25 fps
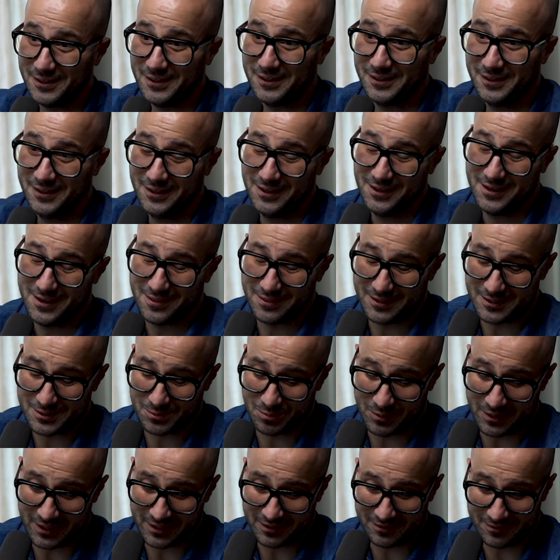Mm-hmm. This
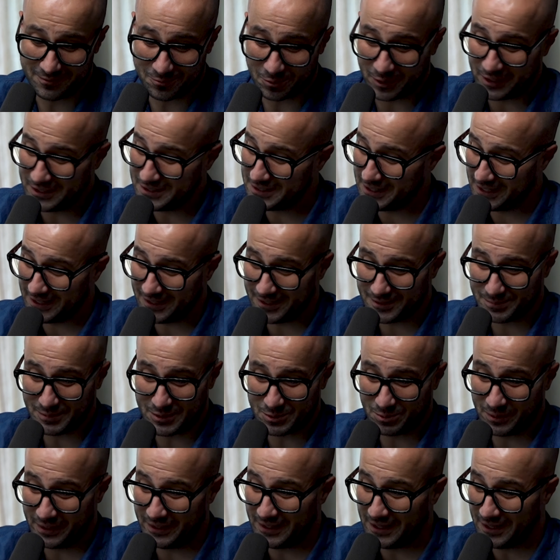one retails
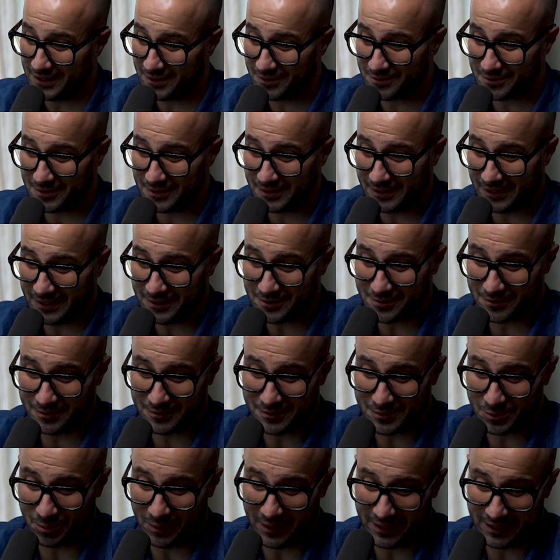between one hundred and one hundred
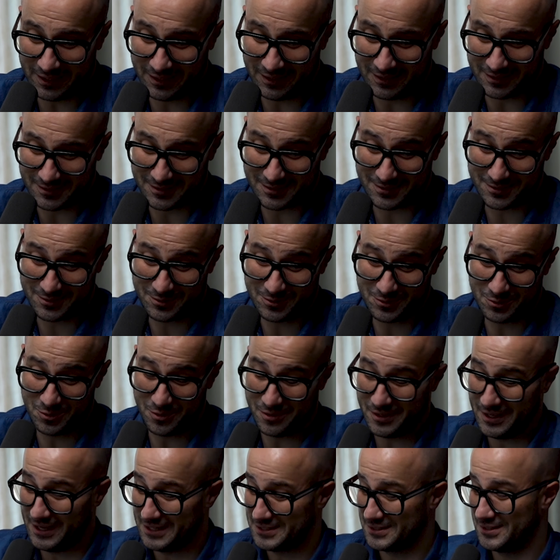twenty. It's two
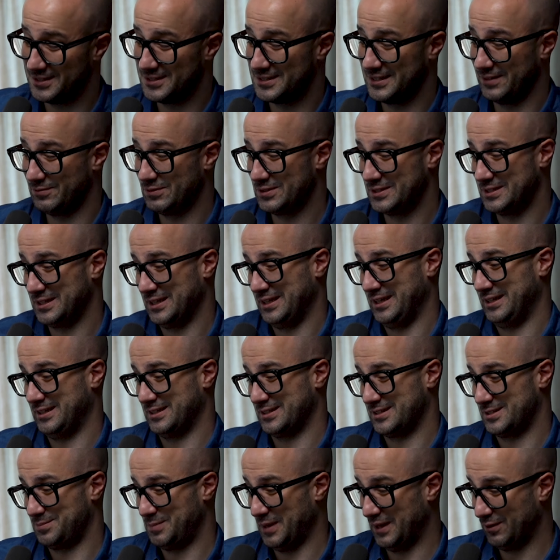thousand seventeen. It
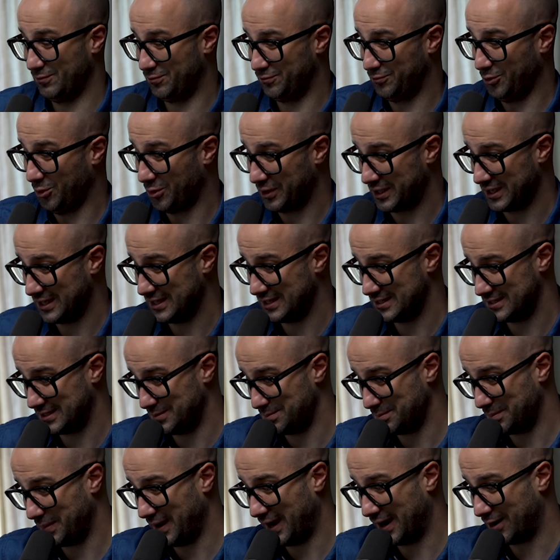spent four years in
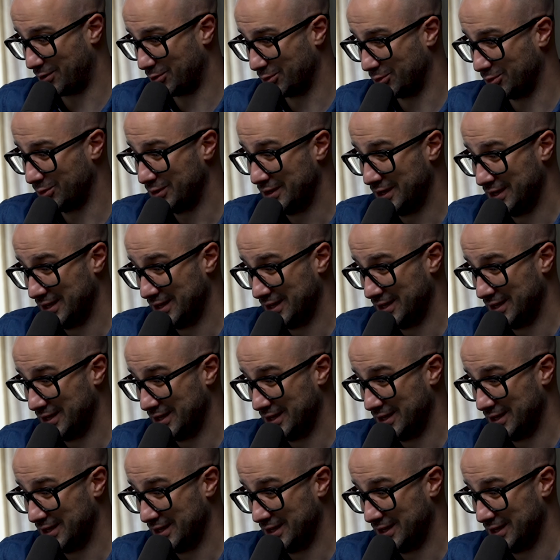barrel,